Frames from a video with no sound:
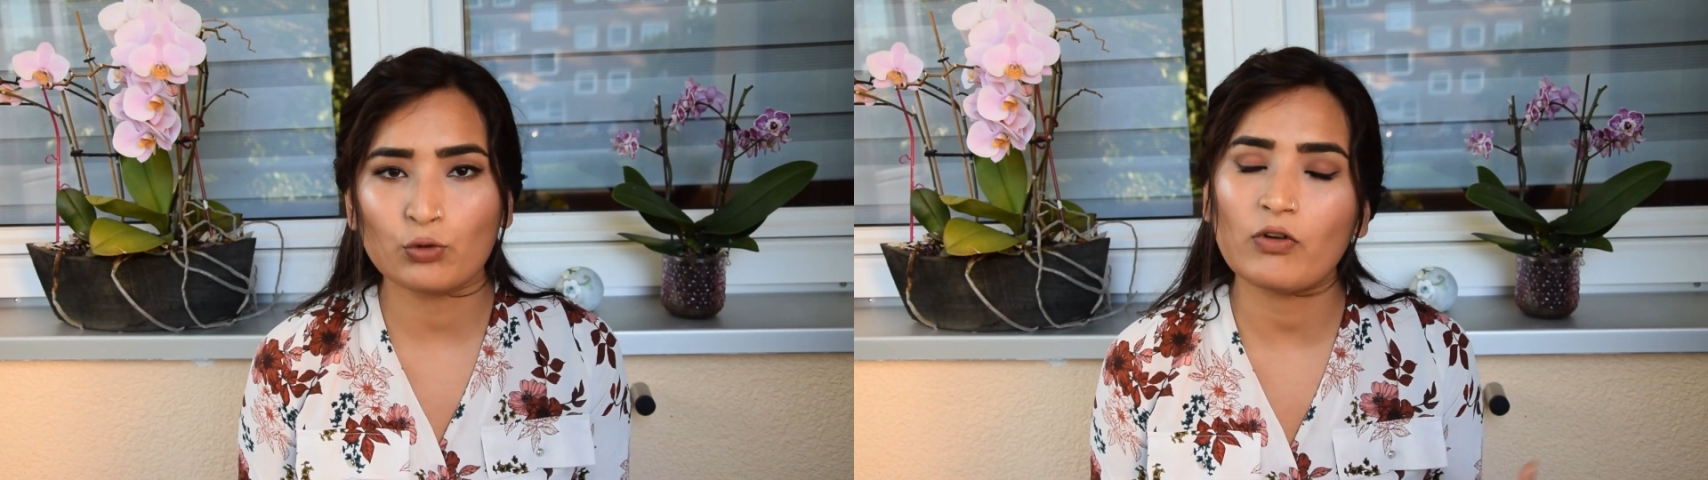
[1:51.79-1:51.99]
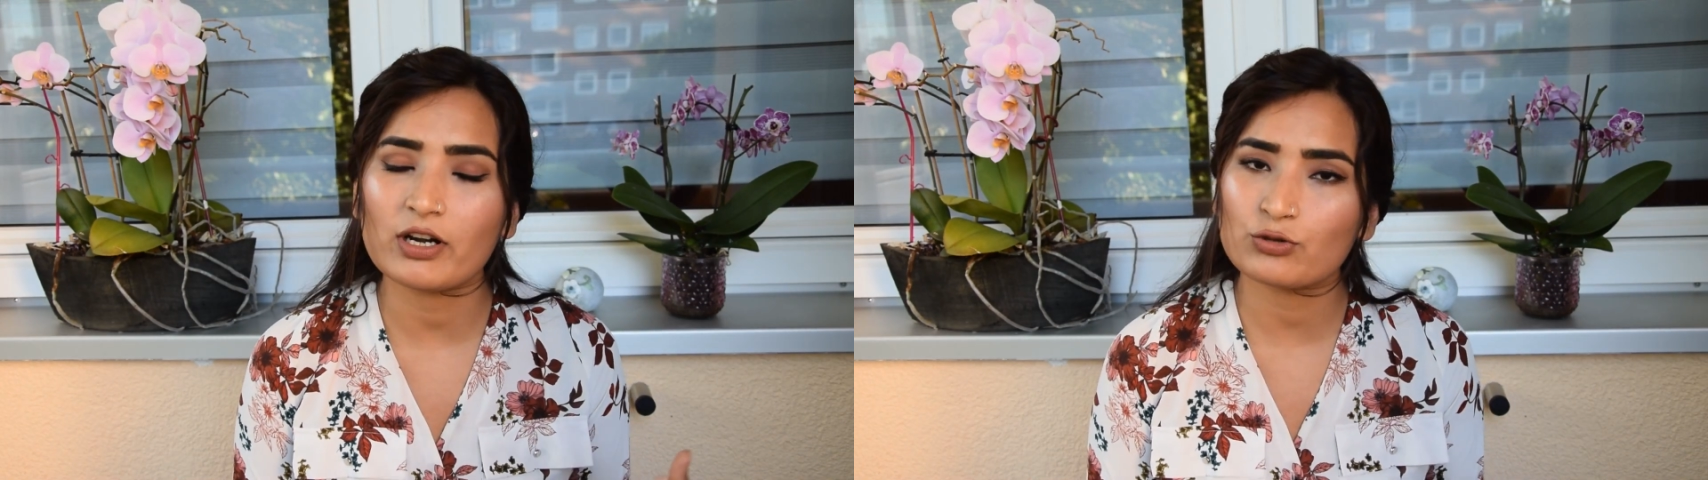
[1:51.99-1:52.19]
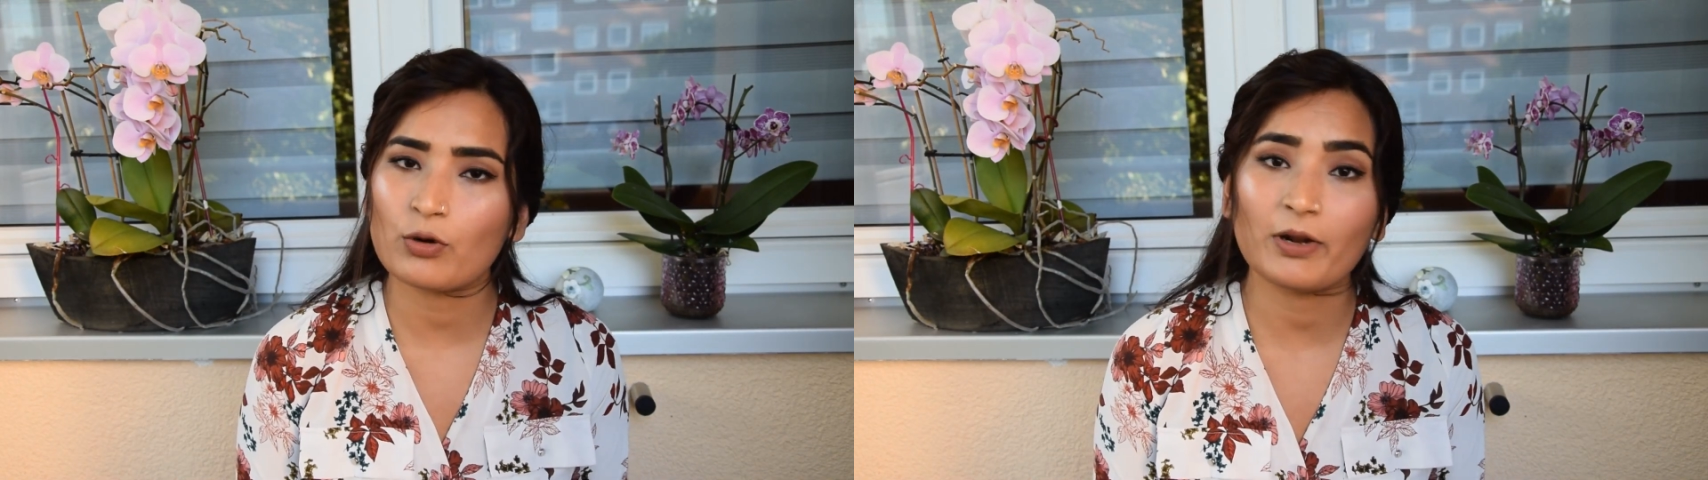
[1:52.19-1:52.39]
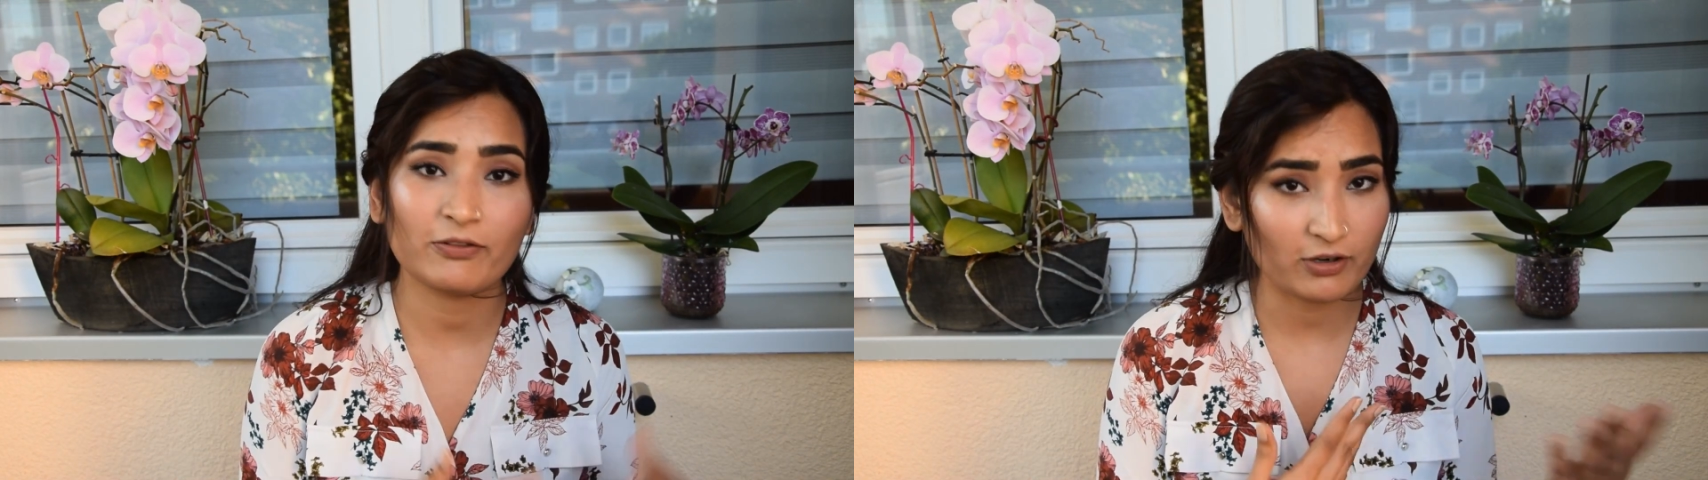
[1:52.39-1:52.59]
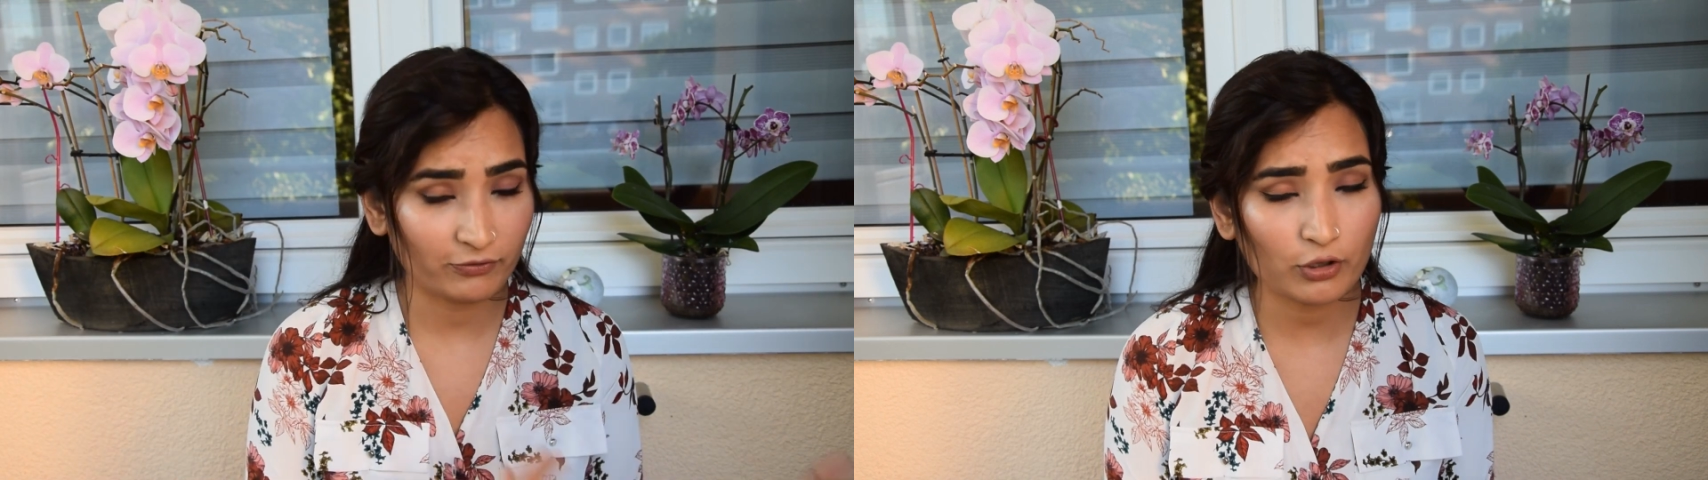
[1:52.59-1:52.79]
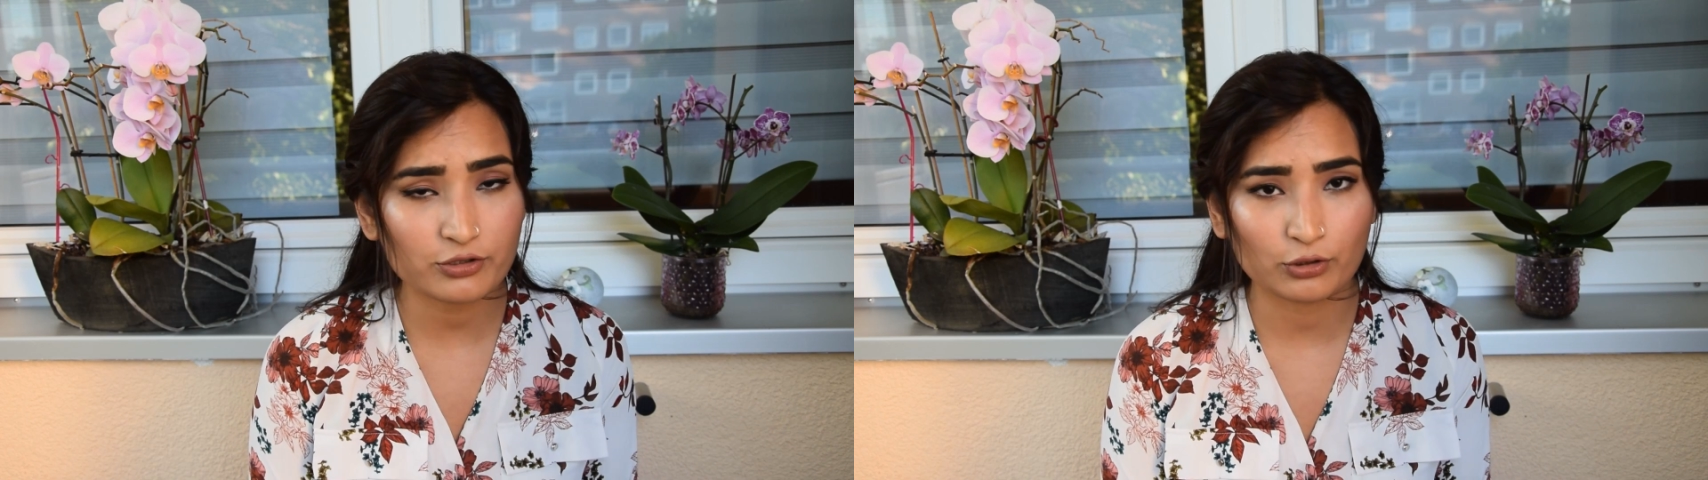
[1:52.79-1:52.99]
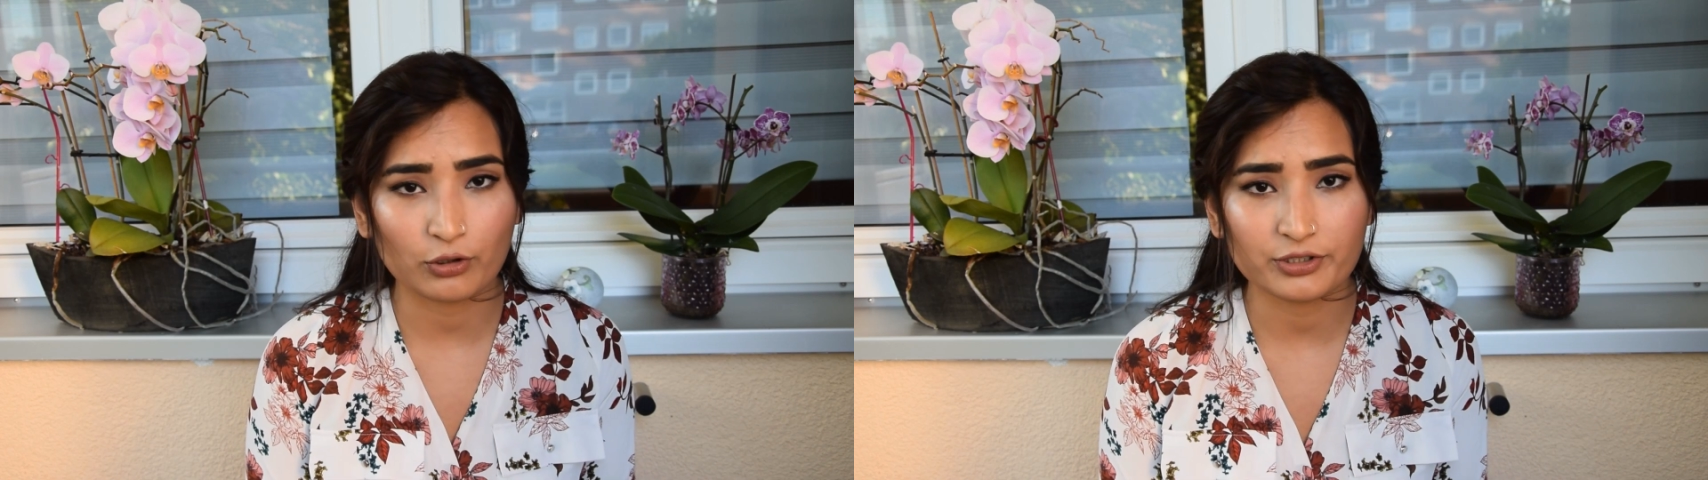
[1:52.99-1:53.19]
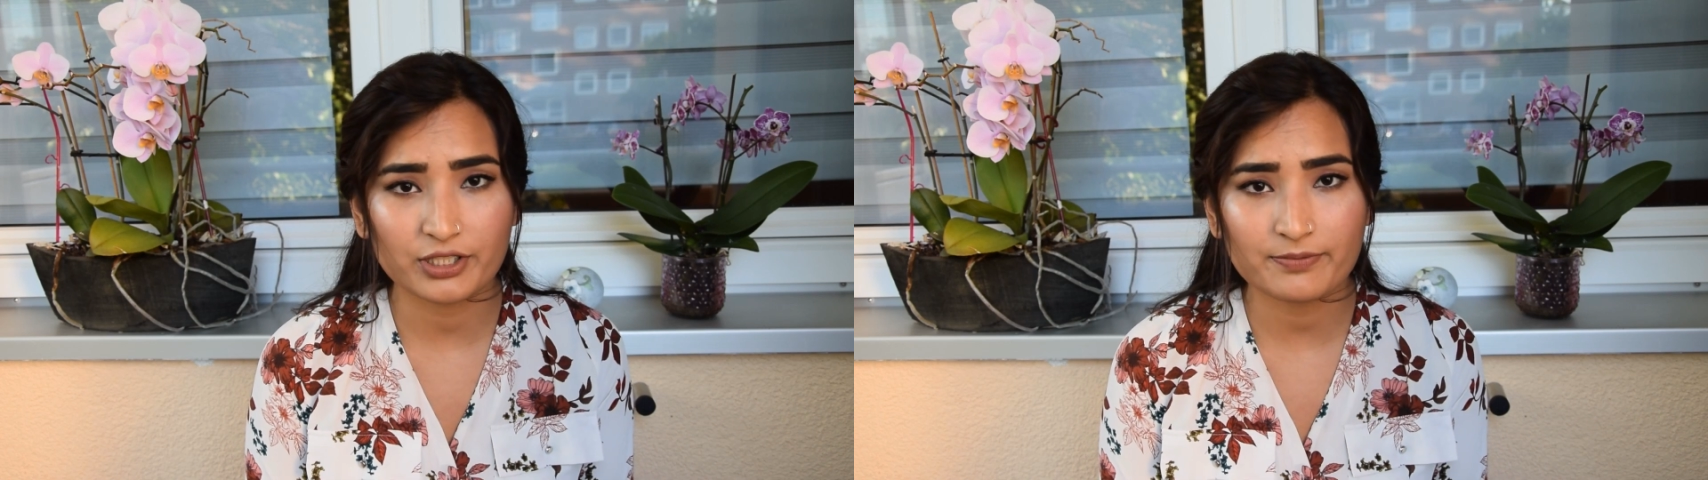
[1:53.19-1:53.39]
wants to apply for foreign
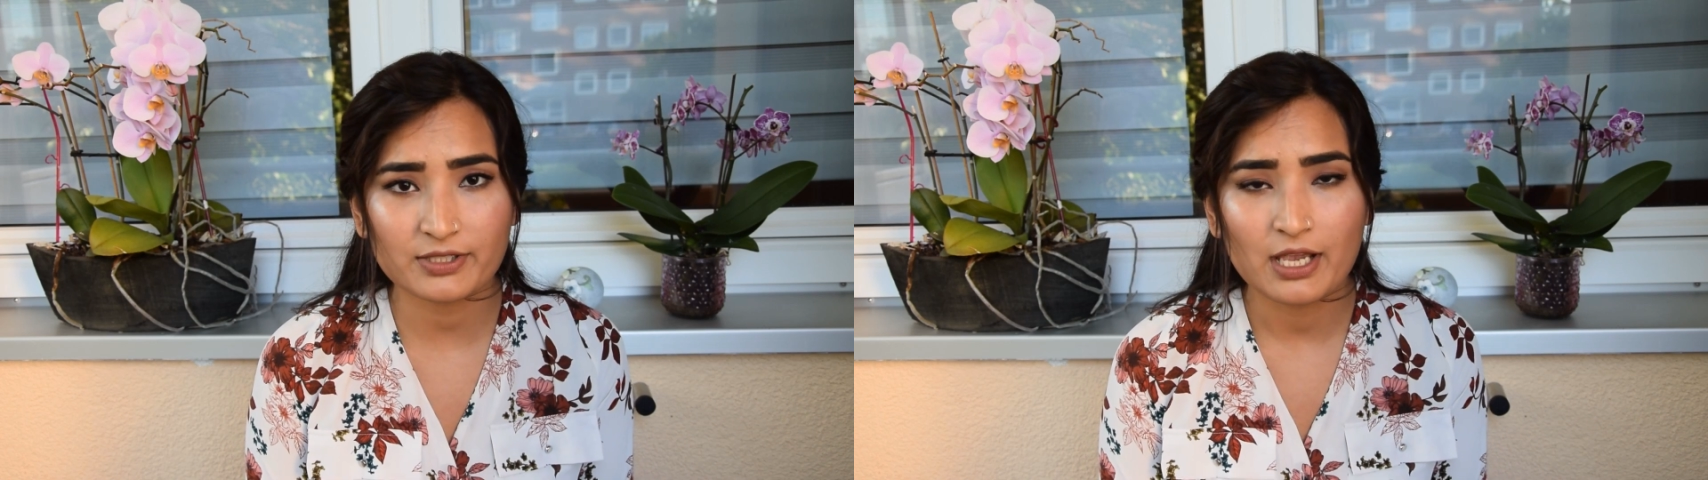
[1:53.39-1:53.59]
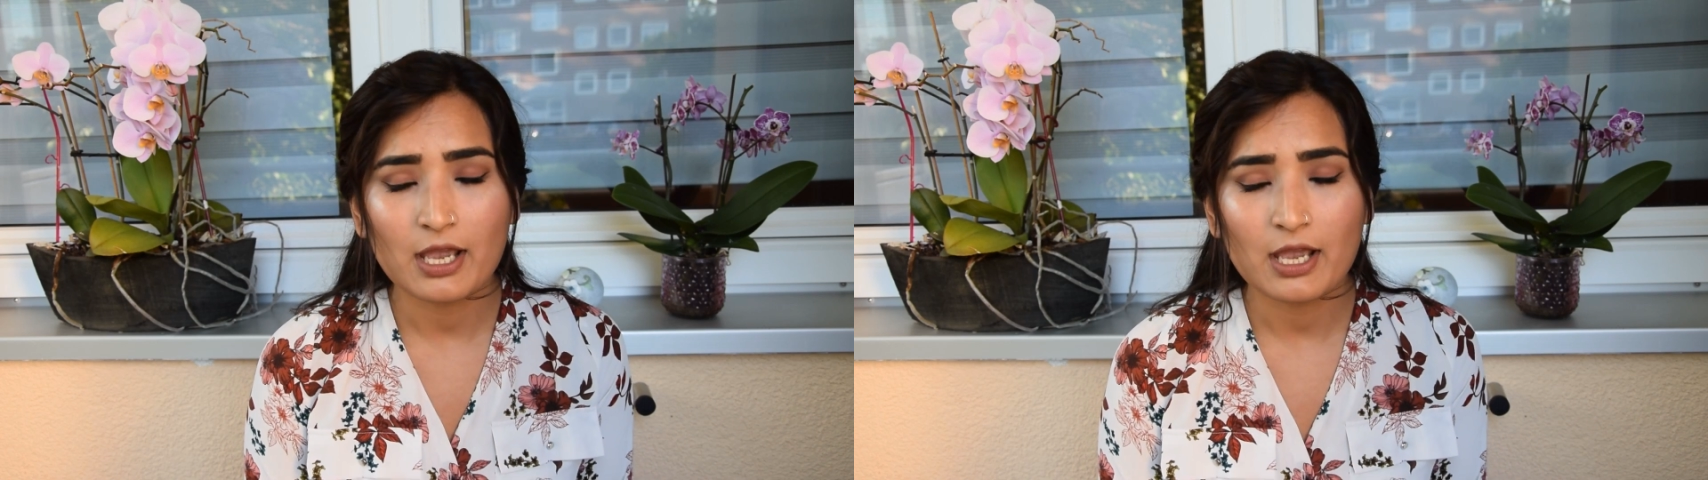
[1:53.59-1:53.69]
scholarships,